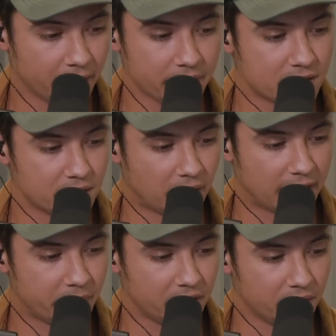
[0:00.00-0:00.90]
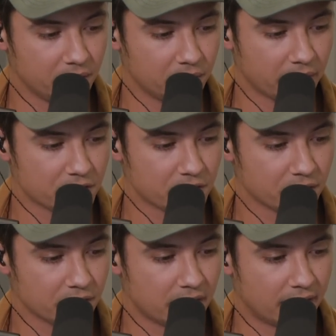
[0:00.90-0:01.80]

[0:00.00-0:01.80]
There is no IBU registered,